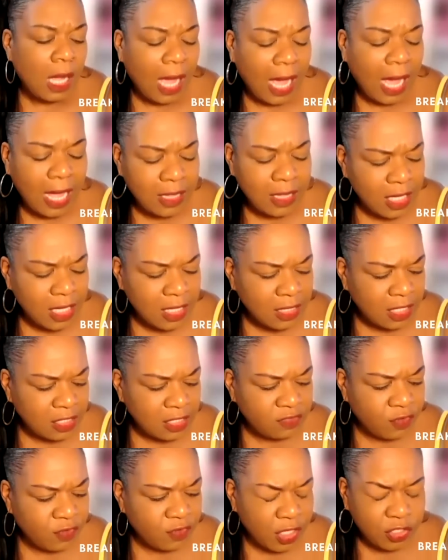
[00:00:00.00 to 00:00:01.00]
I think
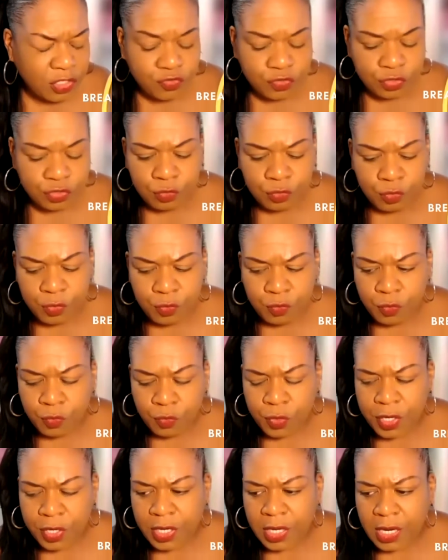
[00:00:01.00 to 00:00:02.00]
that's very true. When
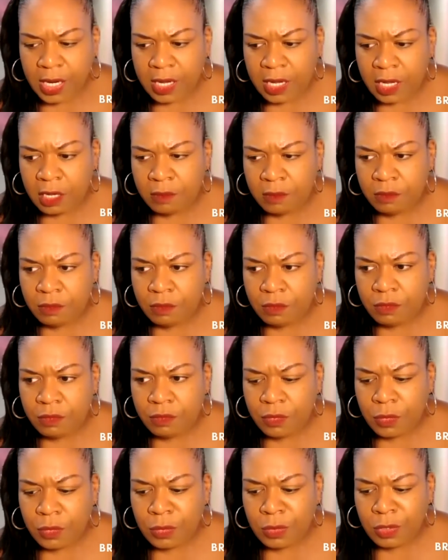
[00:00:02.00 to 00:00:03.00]
when um,
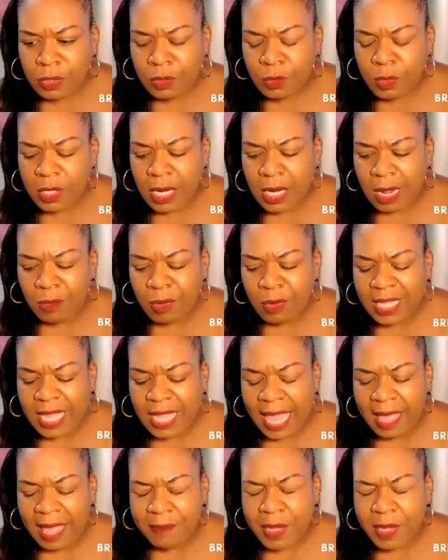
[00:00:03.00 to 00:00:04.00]
you and I were
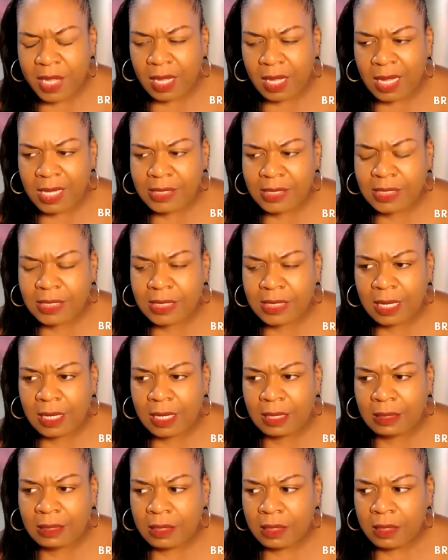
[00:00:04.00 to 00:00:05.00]
gabbing, I
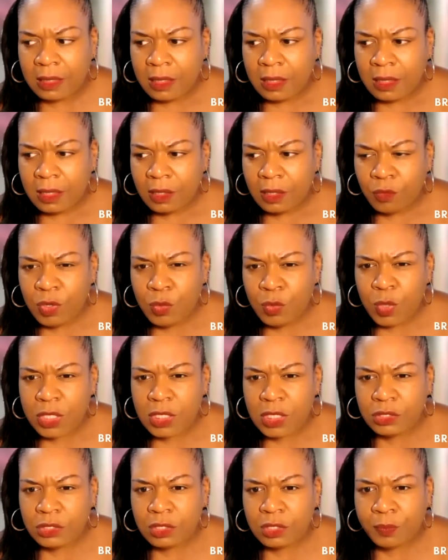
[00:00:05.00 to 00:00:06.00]
said we went
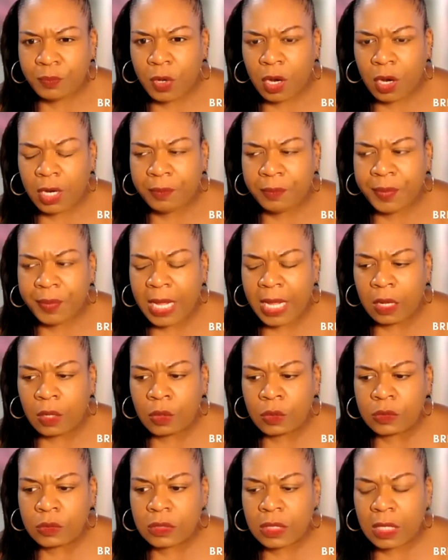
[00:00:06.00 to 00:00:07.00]
into the part
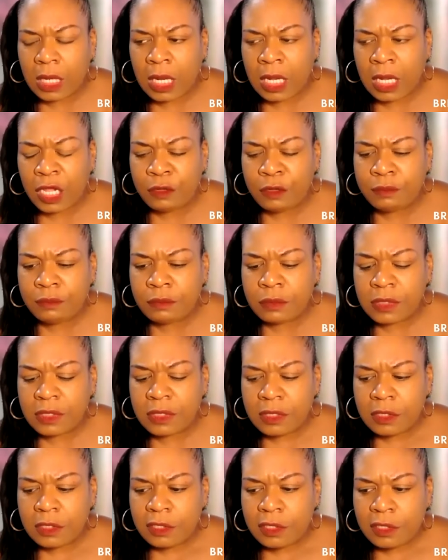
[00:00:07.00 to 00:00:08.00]
about um,
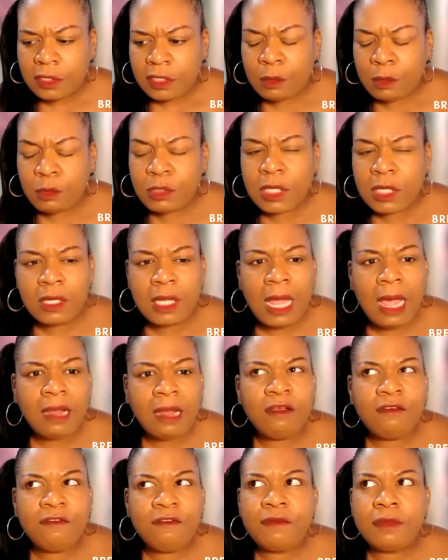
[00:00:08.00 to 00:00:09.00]
there was a lot
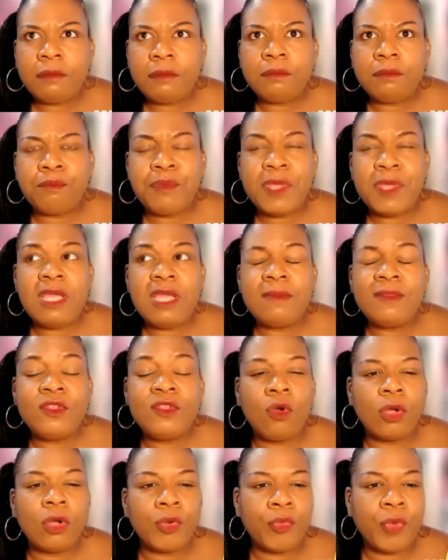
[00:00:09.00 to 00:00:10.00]
of memes
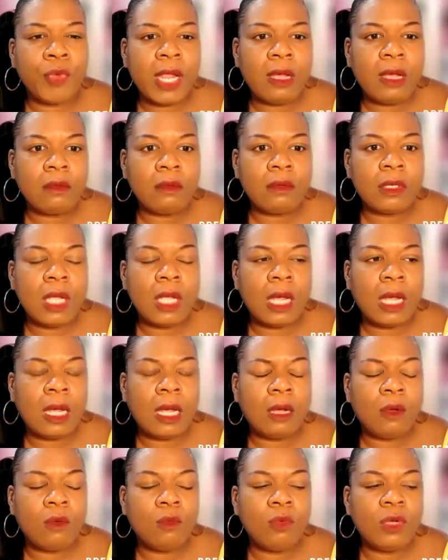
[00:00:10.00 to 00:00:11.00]
going around
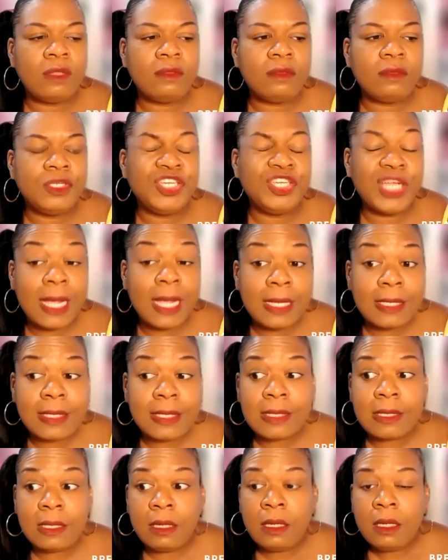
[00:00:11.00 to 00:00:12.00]
uh, with Jess